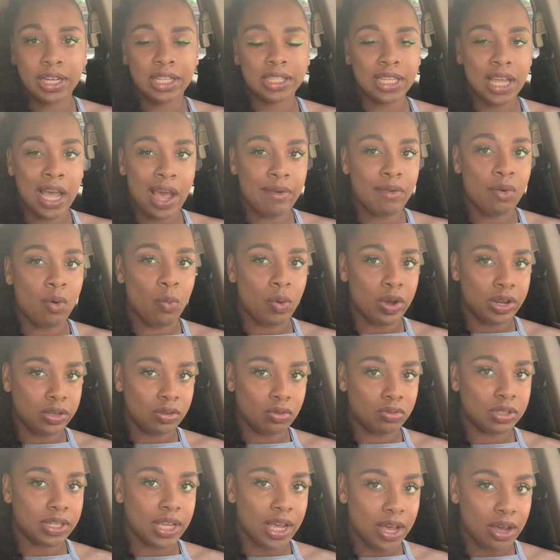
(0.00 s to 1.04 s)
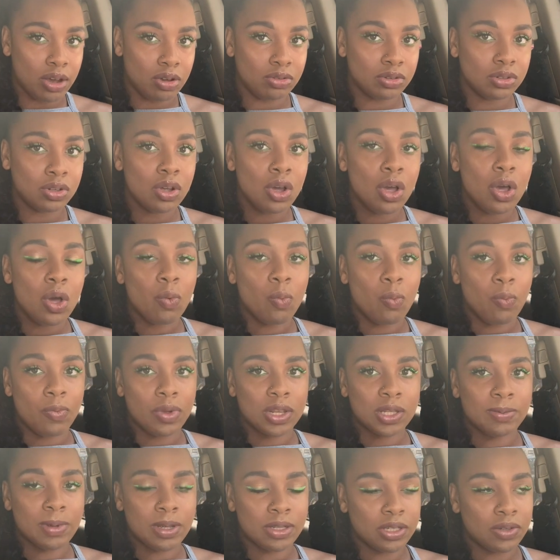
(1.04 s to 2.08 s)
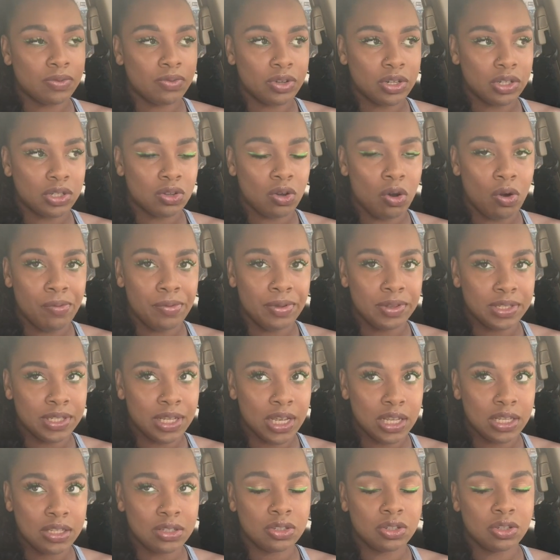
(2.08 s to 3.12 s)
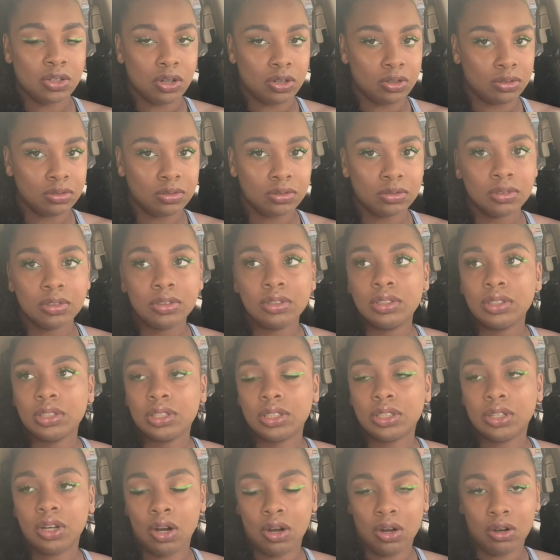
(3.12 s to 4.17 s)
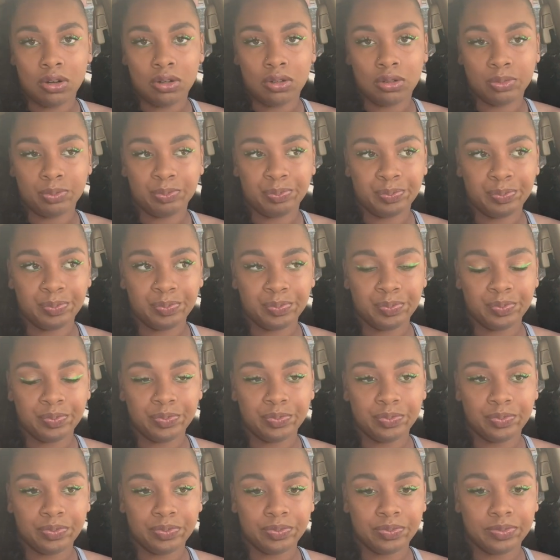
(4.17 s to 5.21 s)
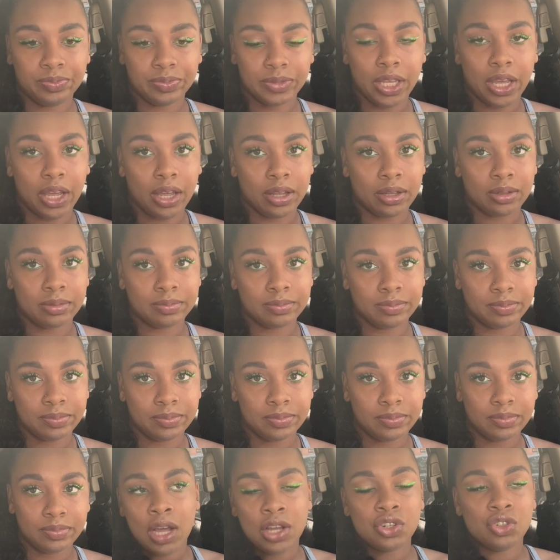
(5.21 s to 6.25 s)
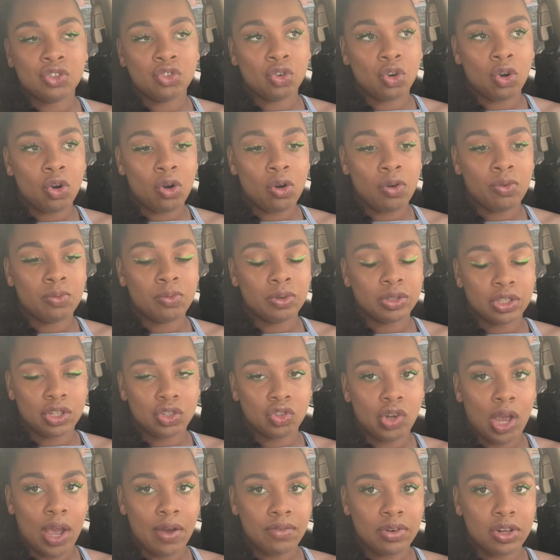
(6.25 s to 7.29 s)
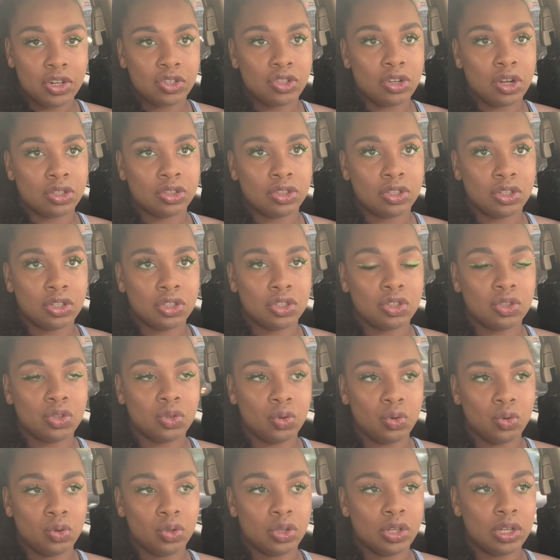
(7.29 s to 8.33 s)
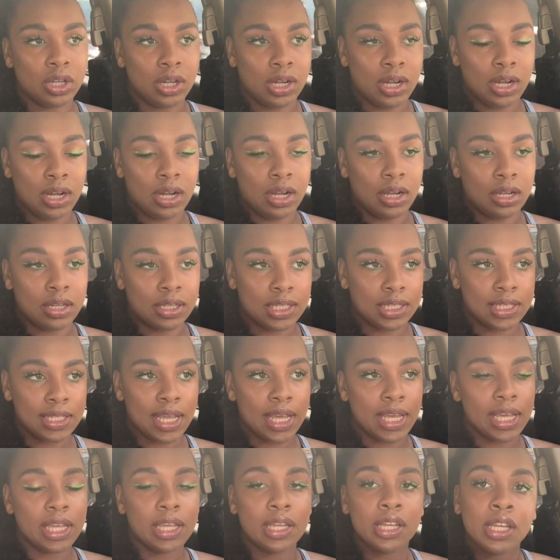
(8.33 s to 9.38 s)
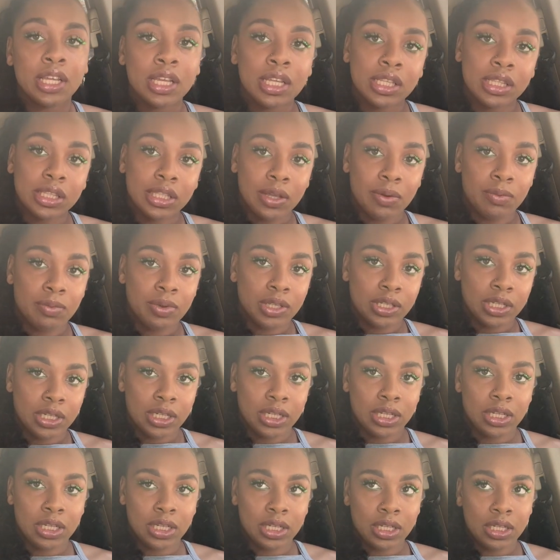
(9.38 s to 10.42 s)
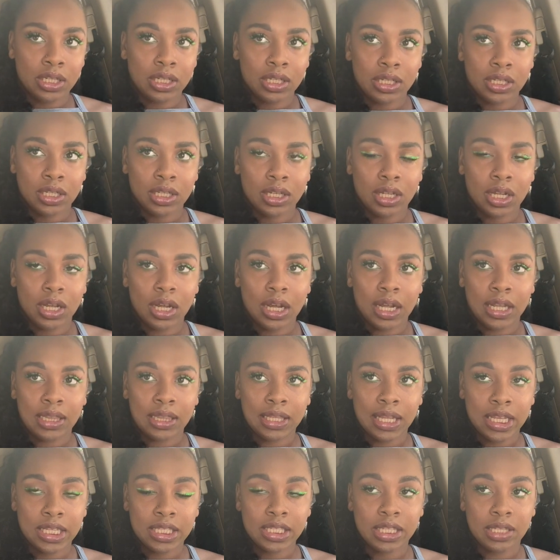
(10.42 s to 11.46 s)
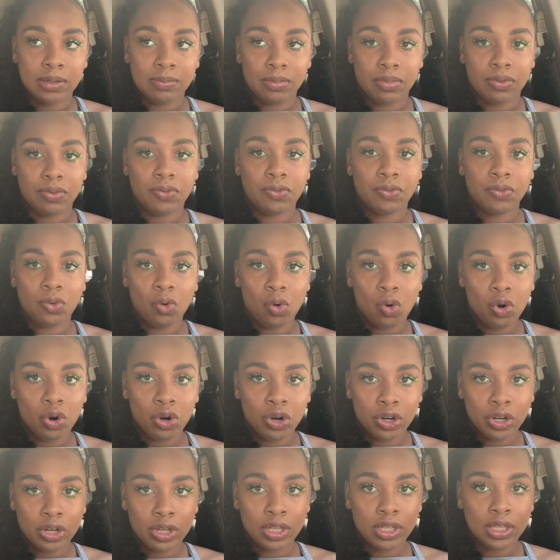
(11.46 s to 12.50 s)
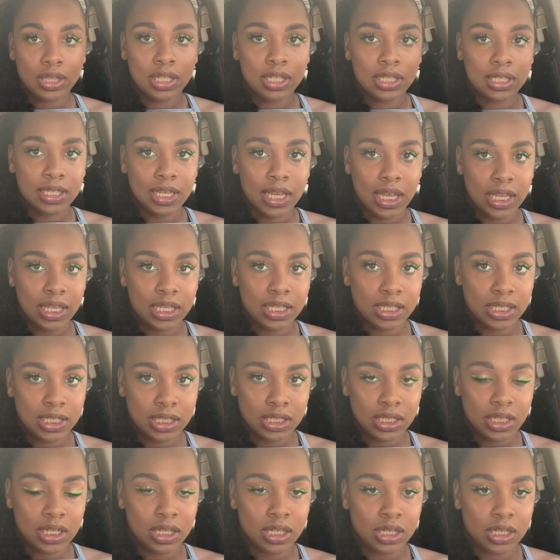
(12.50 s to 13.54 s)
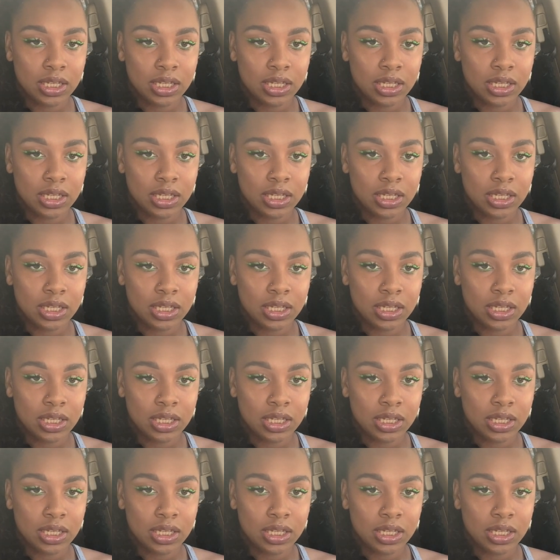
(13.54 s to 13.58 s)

You have to have a window down, especially for this COVID test, you know. So yeah, I drove with the driving instructor to the site. Then we did a lesson before the test.